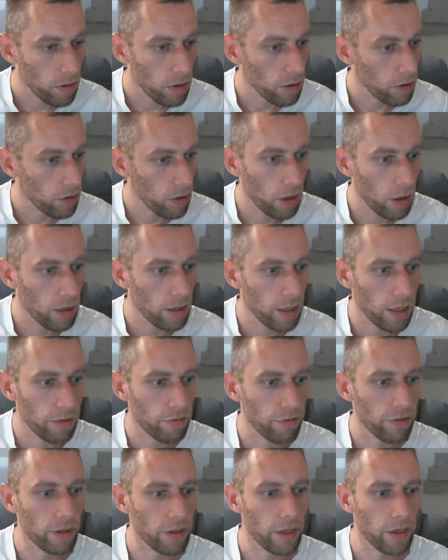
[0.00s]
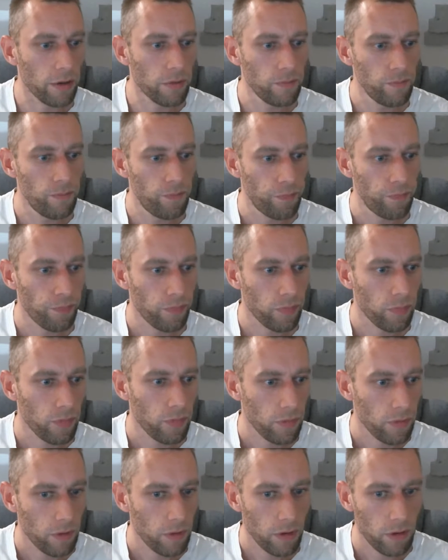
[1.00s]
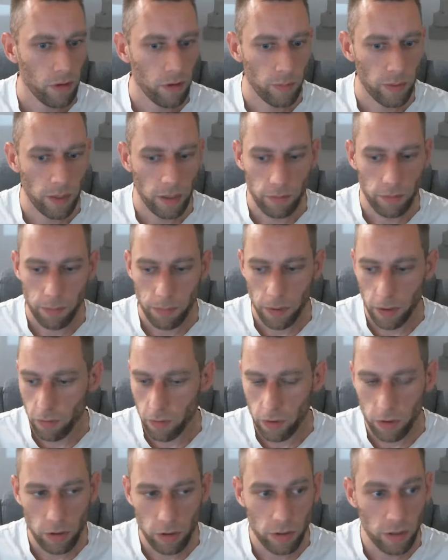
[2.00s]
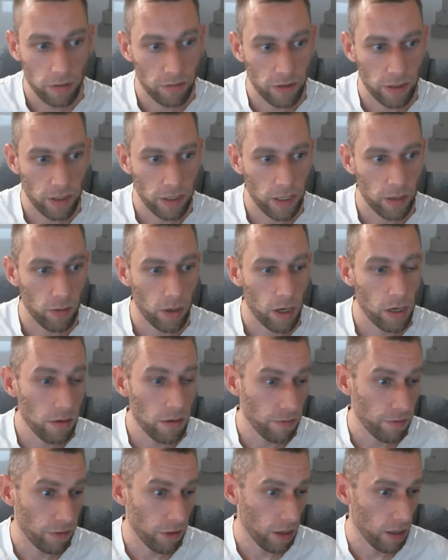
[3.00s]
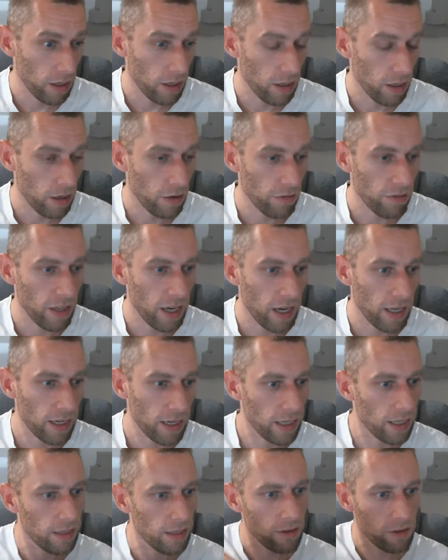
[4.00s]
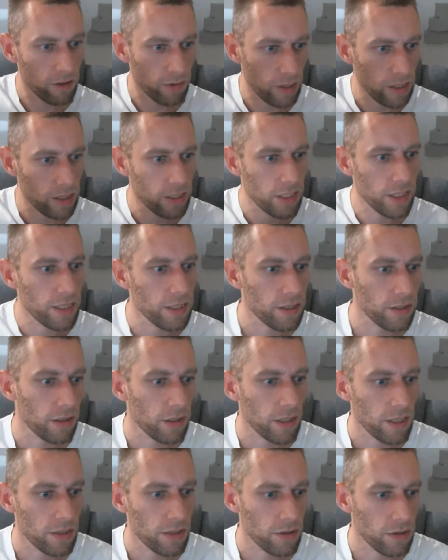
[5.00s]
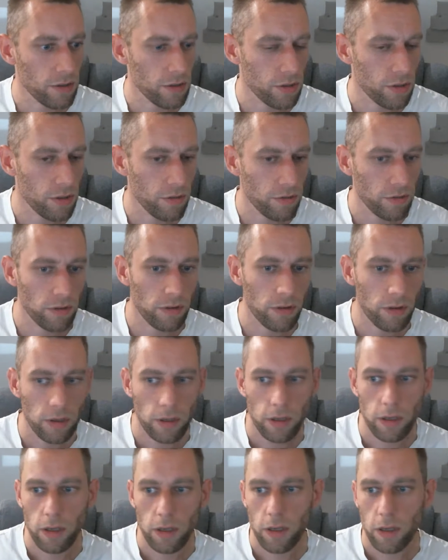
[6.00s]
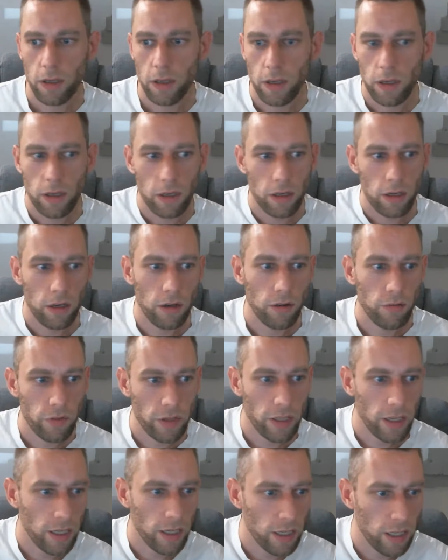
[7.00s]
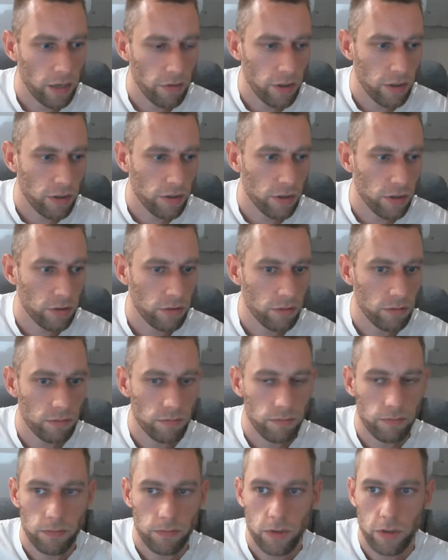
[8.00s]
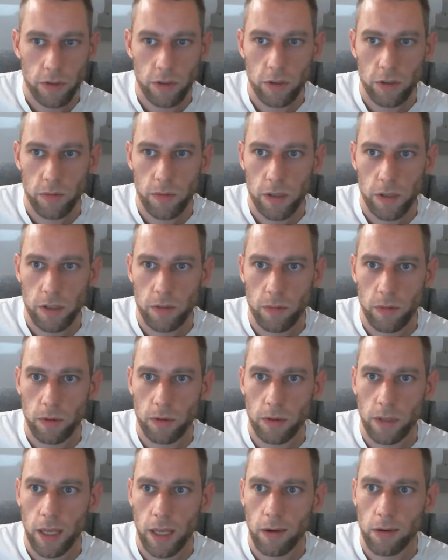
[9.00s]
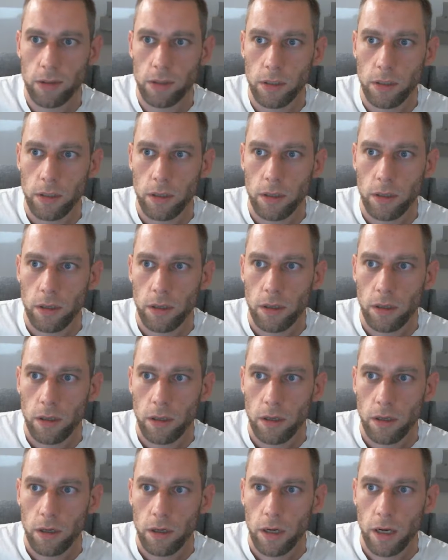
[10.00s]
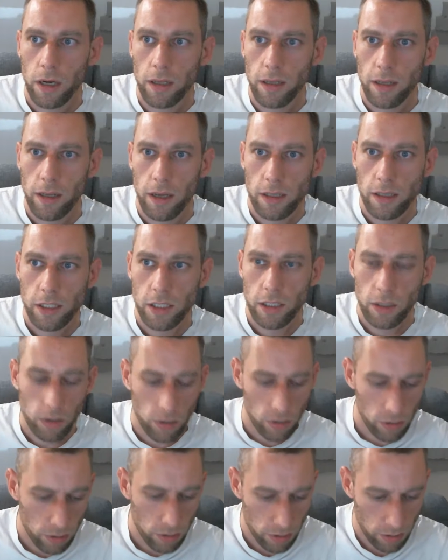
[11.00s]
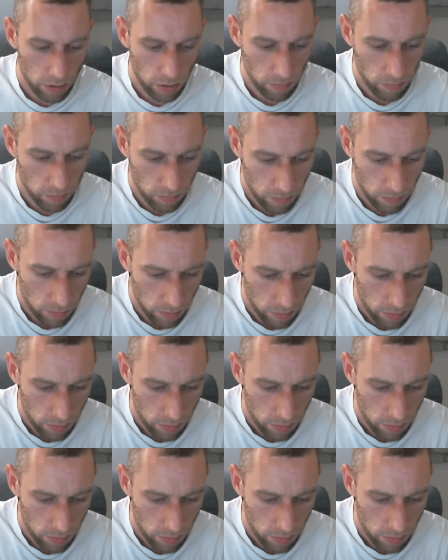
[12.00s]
not a live video, It'll be a pre-recorded video, hopefully, of the alley and the switches and all that sort of stuff, and hopefully I can have it done as soon as possible. Now, I did actually order them